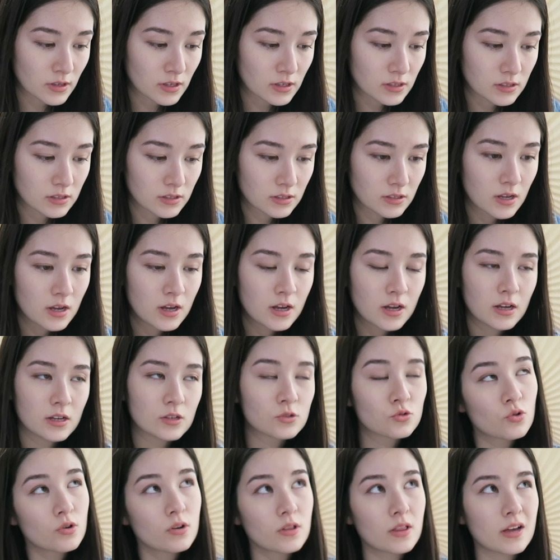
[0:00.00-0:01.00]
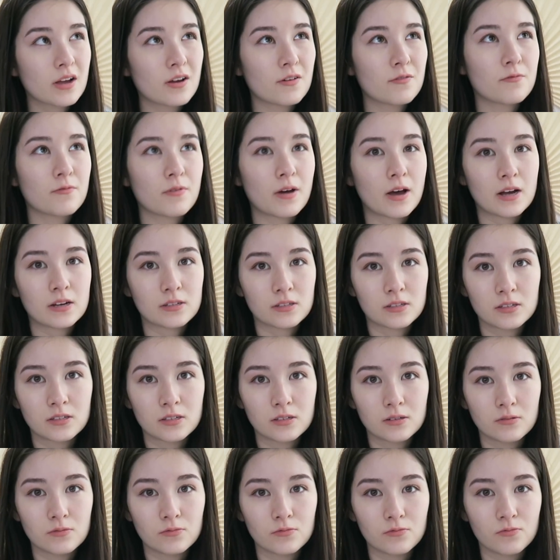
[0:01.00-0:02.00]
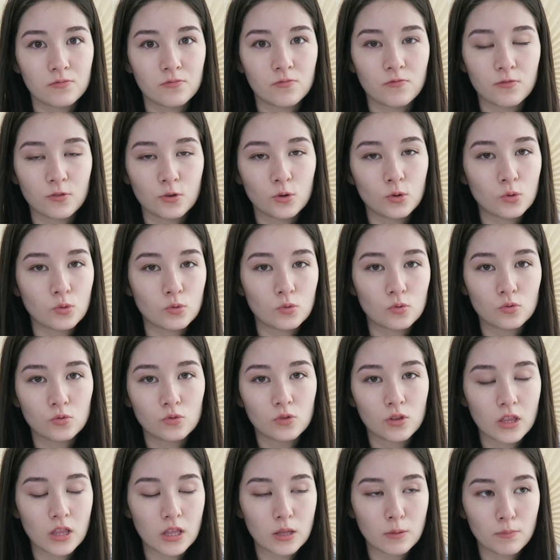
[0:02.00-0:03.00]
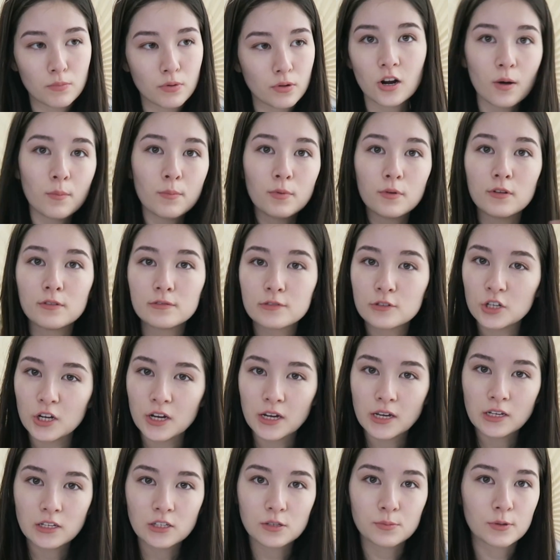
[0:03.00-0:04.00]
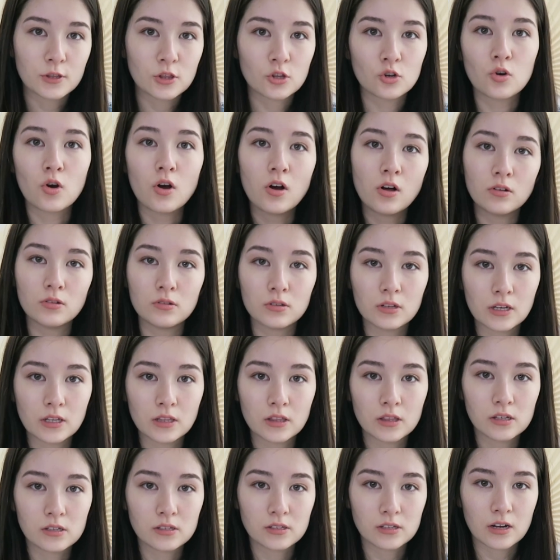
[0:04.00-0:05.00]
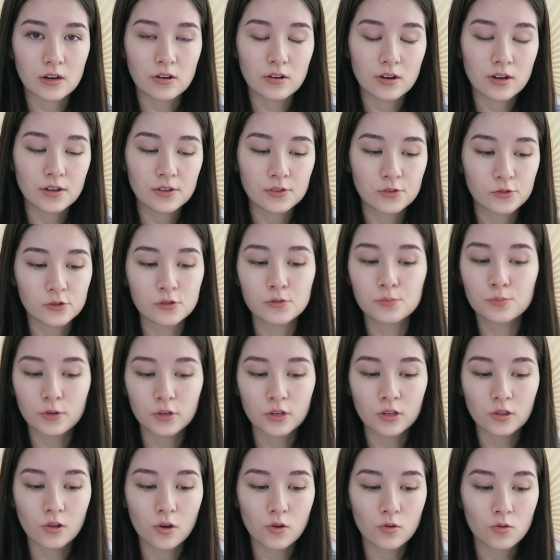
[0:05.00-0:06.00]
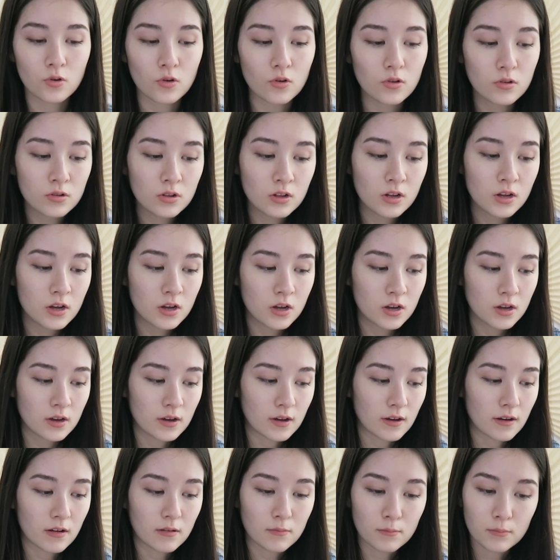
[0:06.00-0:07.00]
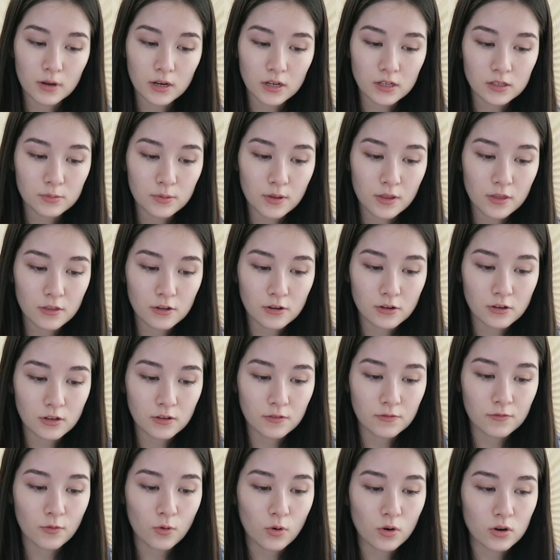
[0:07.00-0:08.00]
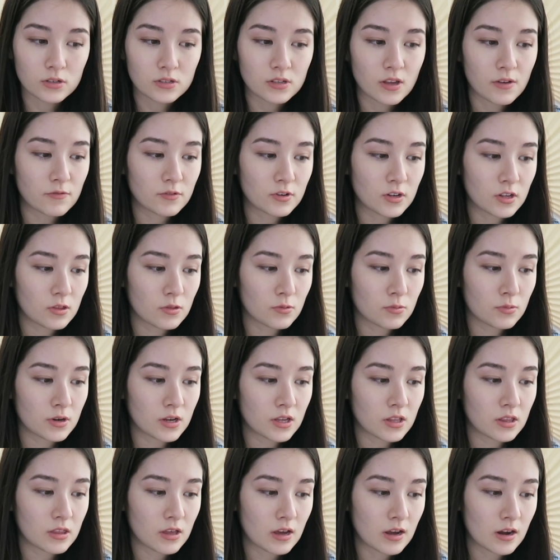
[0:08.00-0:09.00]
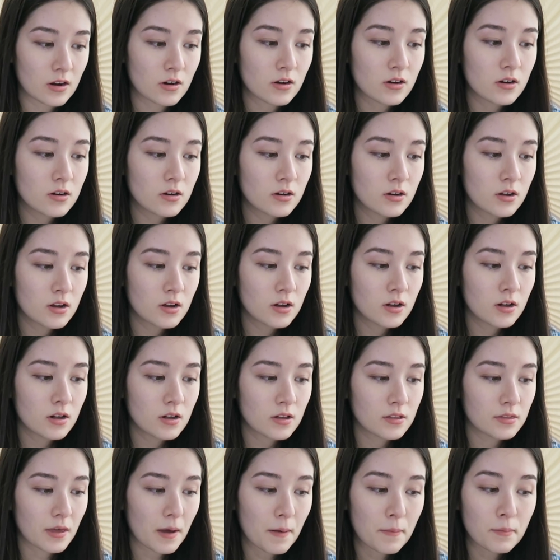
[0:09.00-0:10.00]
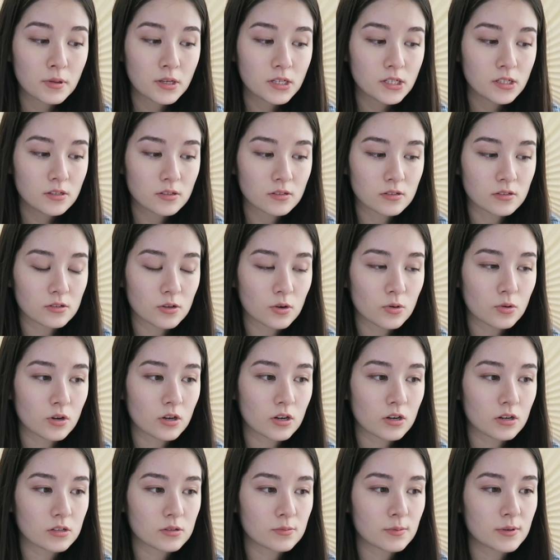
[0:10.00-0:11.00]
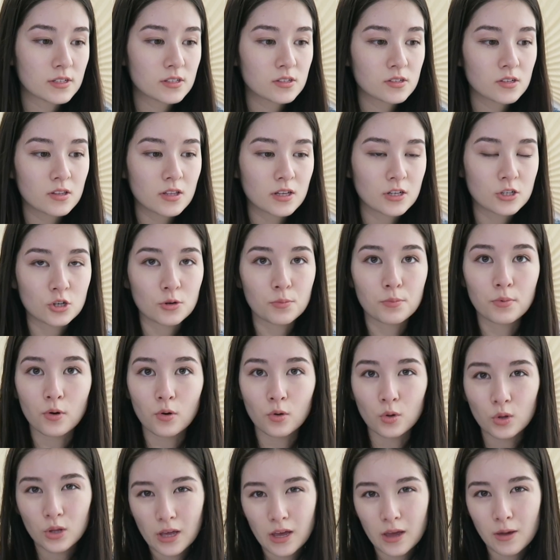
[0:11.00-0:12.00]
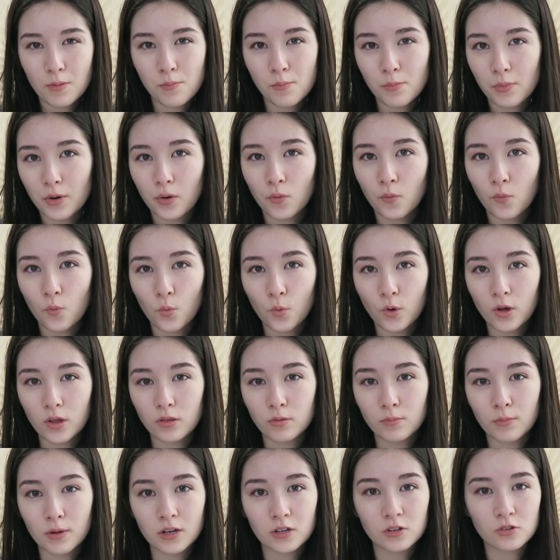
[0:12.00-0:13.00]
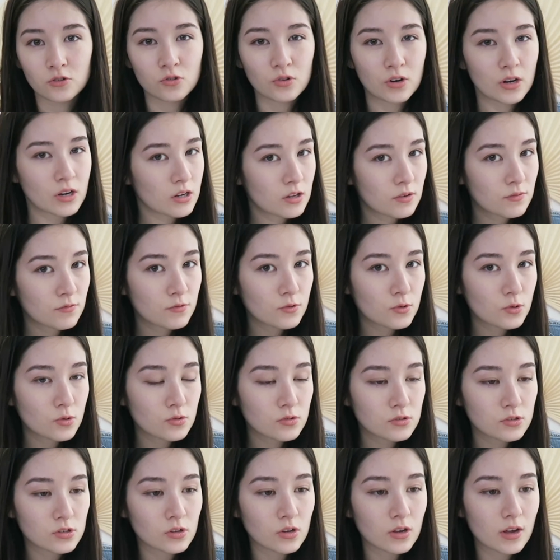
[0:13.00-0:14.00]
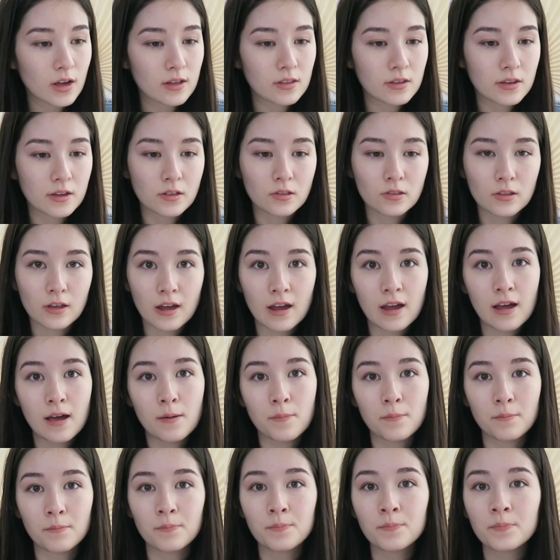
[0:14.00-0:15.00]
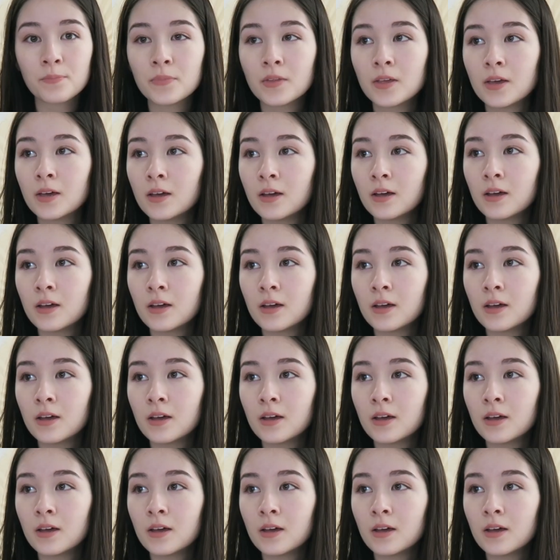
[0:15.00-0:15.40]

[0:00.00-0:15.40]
from this sort of like a fast food. There's like a couple of chains, but they're all in this area, so it's pretty local. But I spent $34.73 there. That place is so good. It's basically like Chipotle, but with Mediterranean food. So you get like lamb